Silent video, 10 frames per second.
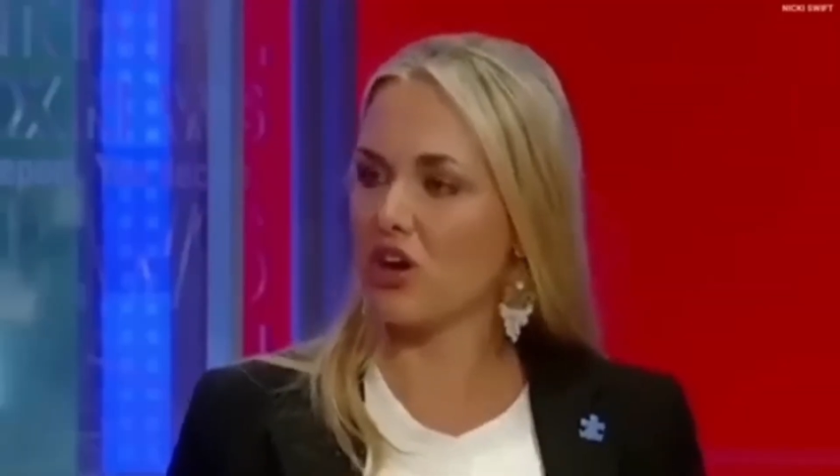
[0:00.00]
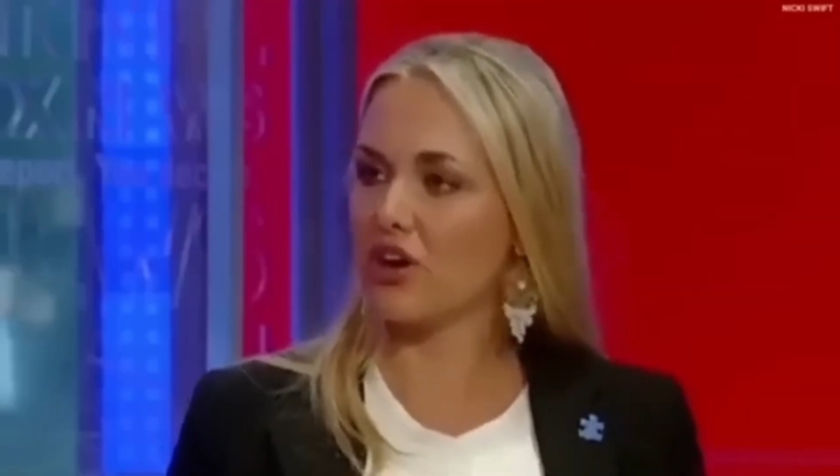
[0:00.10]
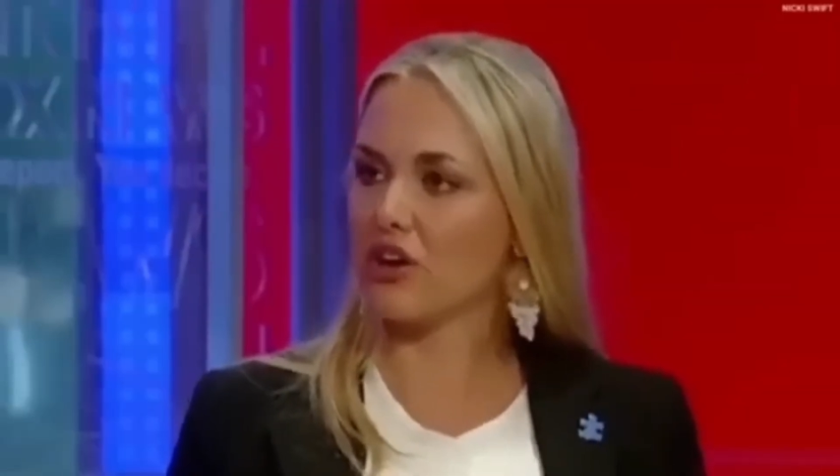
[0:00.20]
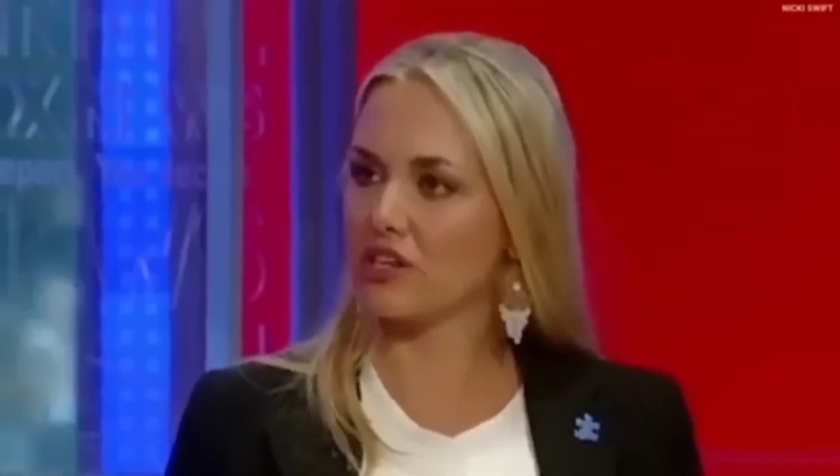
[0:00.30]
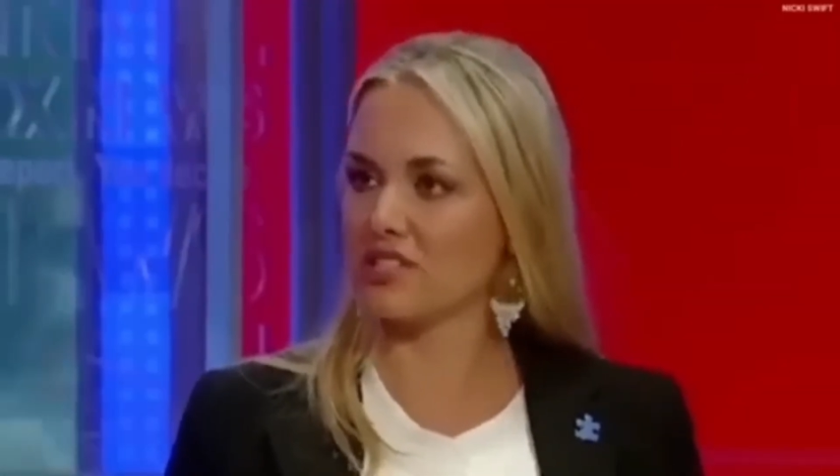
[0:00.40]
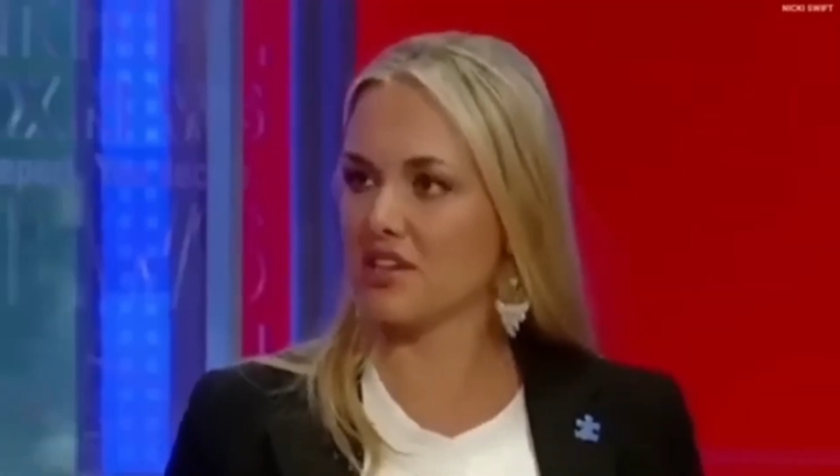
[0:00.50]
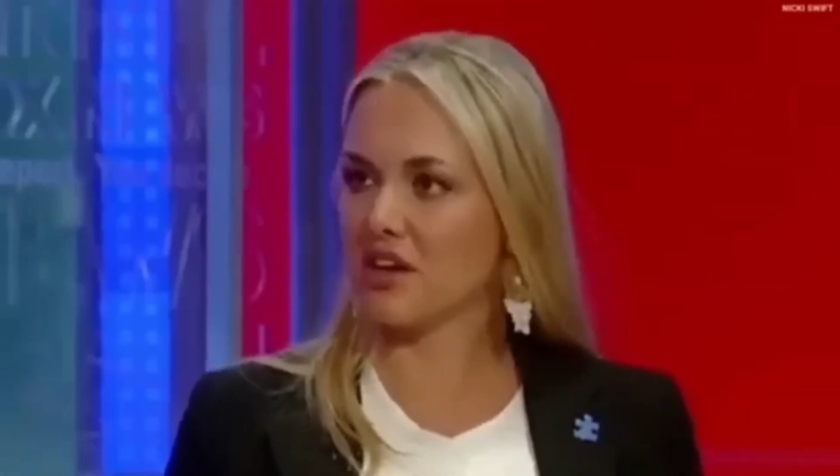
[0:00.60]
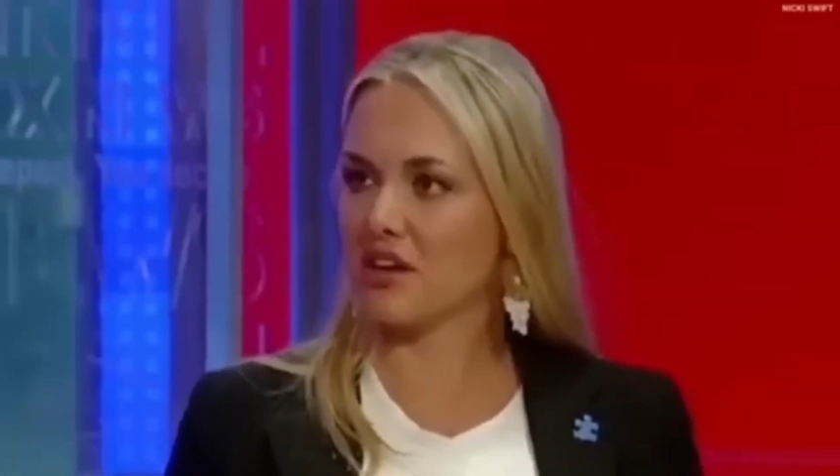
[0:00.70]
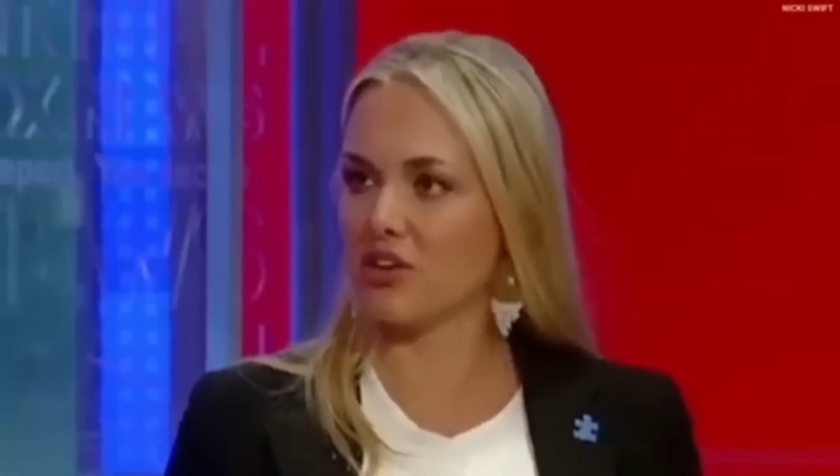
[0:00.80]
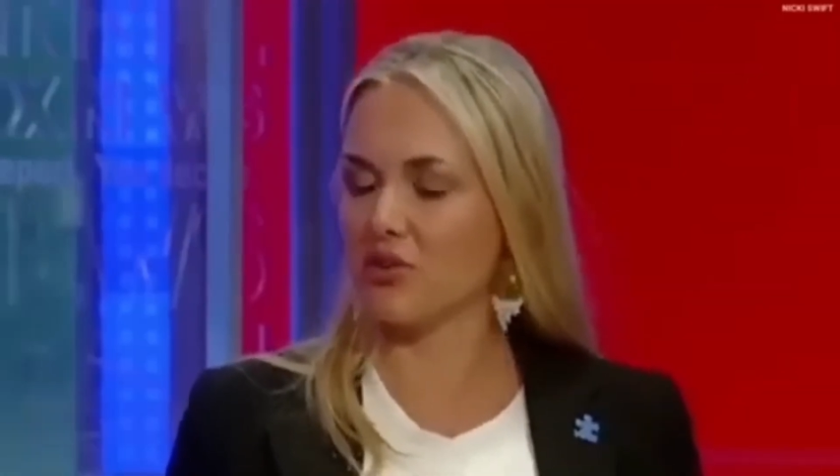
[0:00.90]
her children
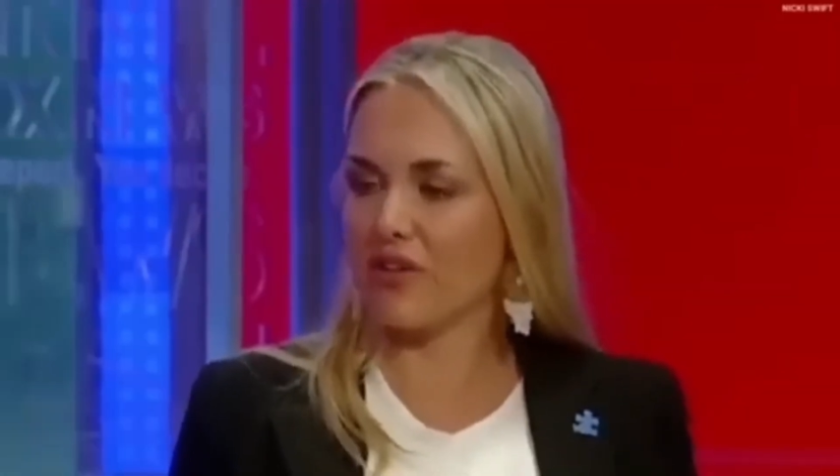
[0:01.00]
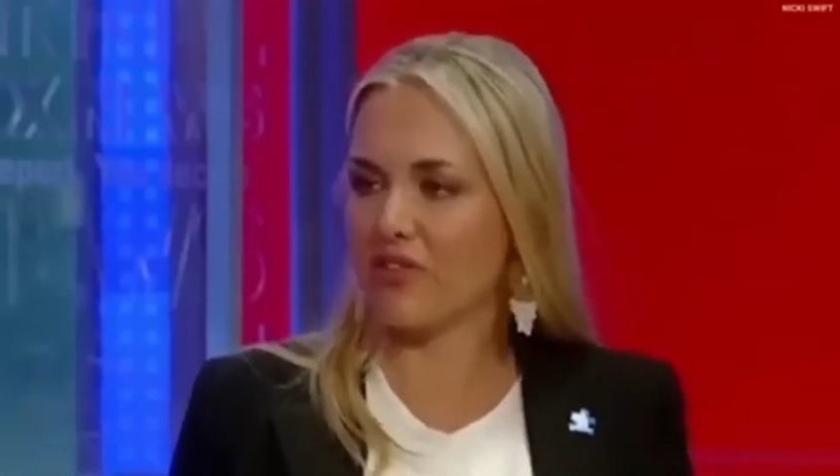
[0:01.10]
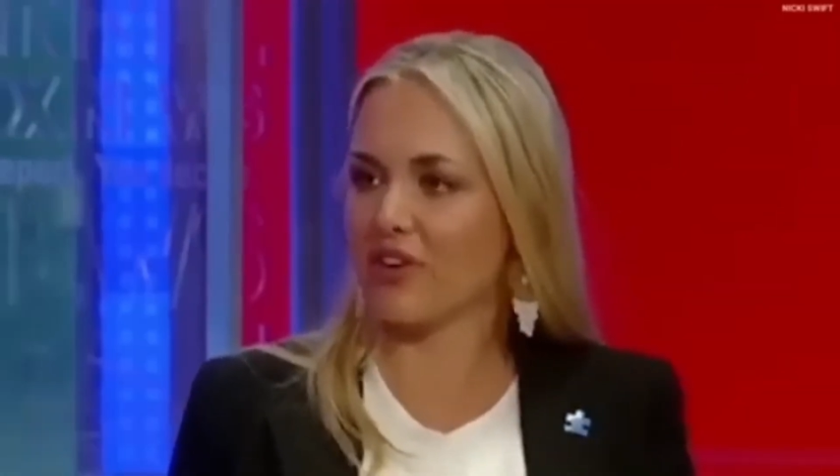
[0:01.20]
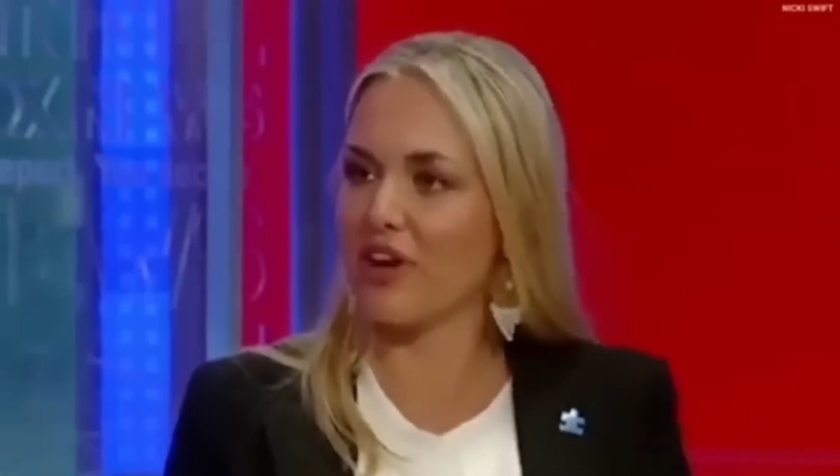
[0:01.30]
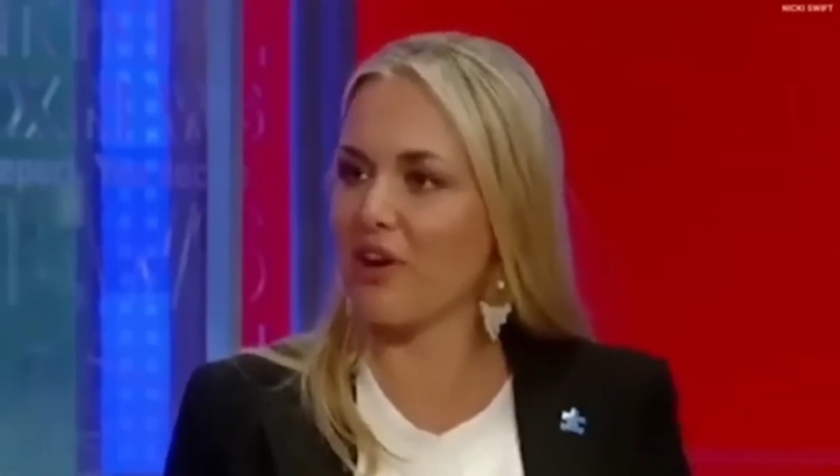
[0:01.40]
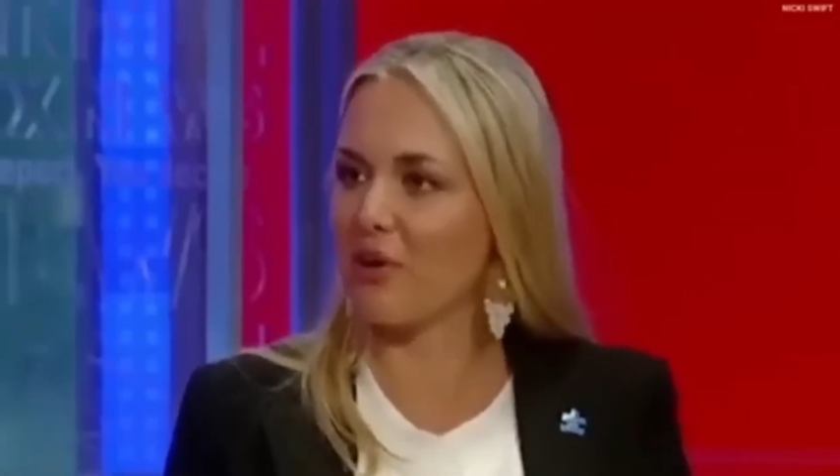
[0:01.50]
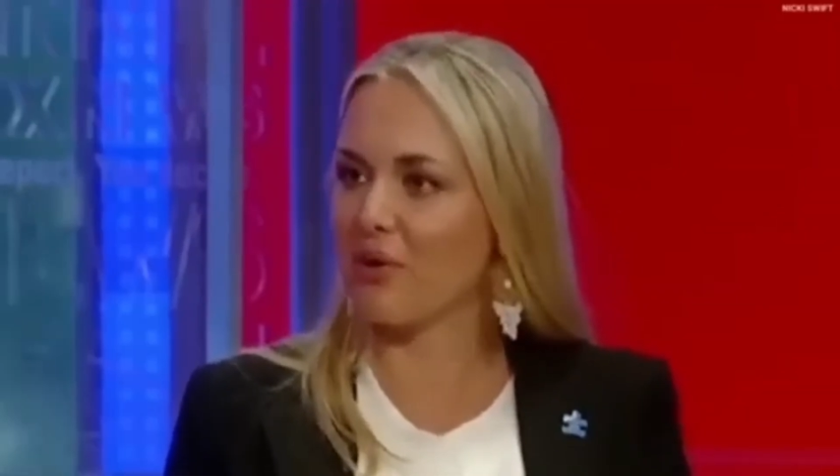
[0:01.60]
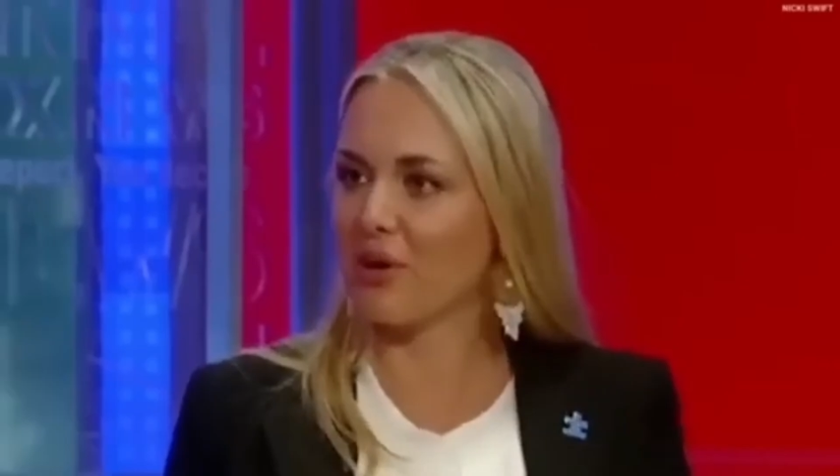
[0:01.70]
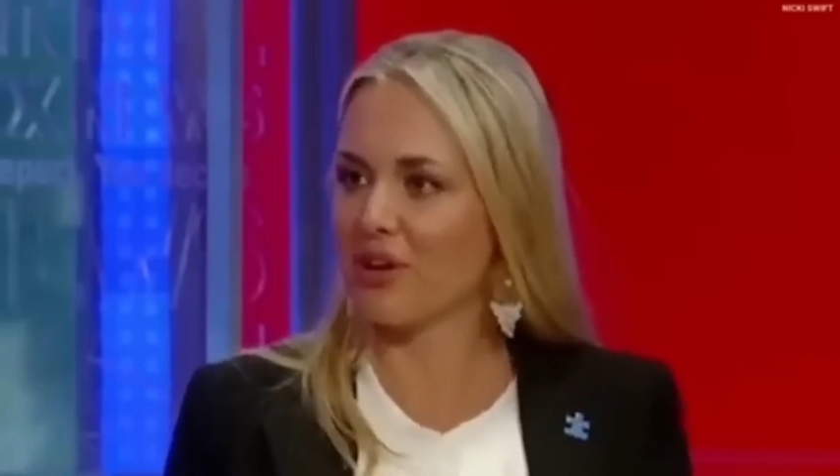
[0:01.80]
are getting older and more